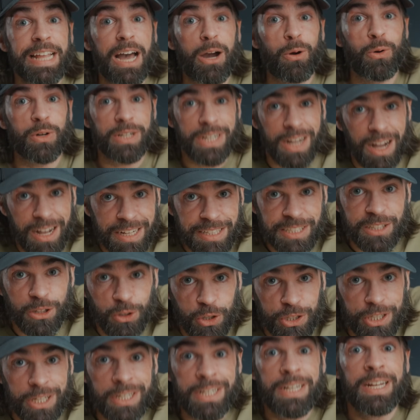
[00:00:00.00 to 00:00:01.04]
Now, guys,
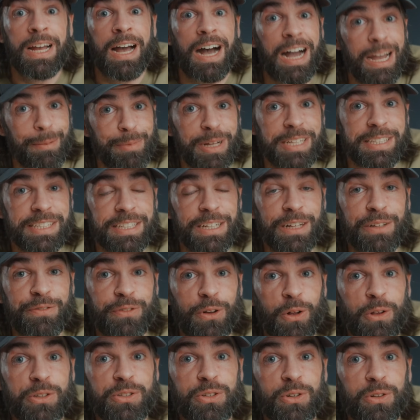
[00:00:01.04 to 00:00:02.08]
look, I myself
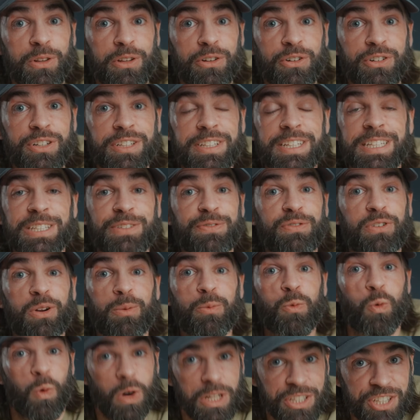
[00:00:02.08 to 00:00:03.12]
also learned this
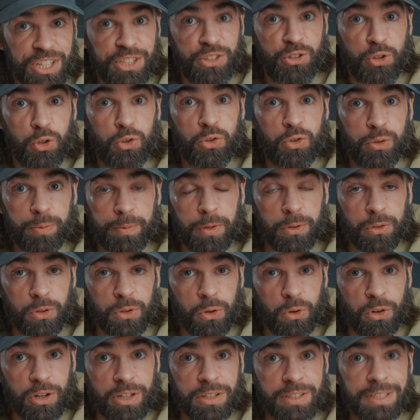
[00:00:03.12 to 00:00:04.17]
from watching YouTube
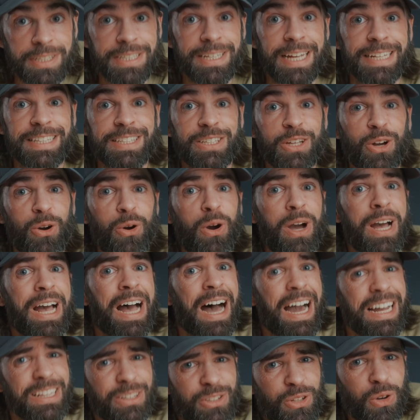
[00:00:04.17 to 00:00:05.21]
tutorials, and so
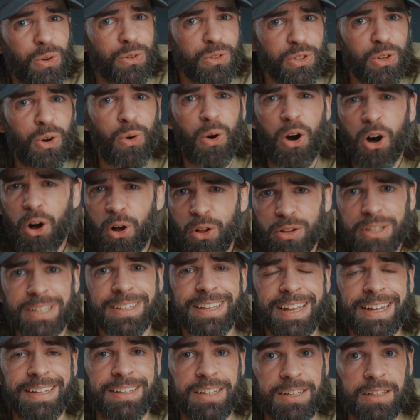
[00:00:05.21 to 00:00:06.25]
I don't know all the
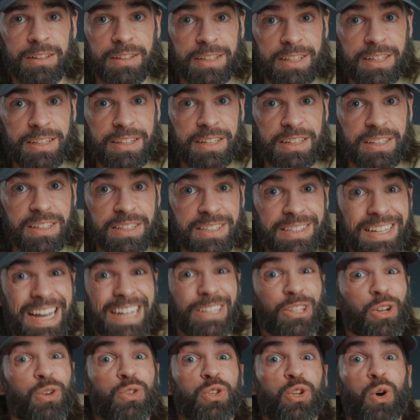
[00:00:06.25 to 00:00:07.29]
technical details. I
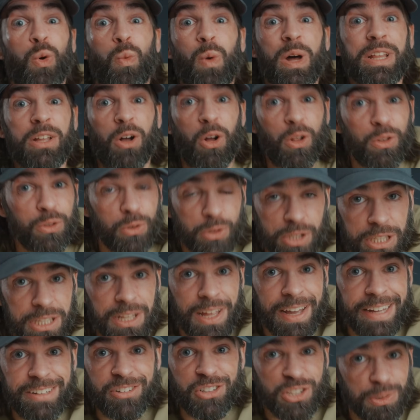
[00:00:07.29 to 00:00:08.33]
don't know what all those
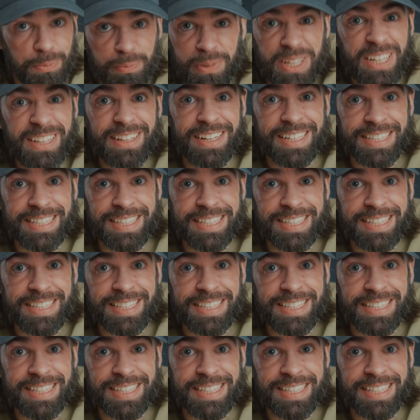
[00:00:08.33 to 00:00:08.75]
sliders mean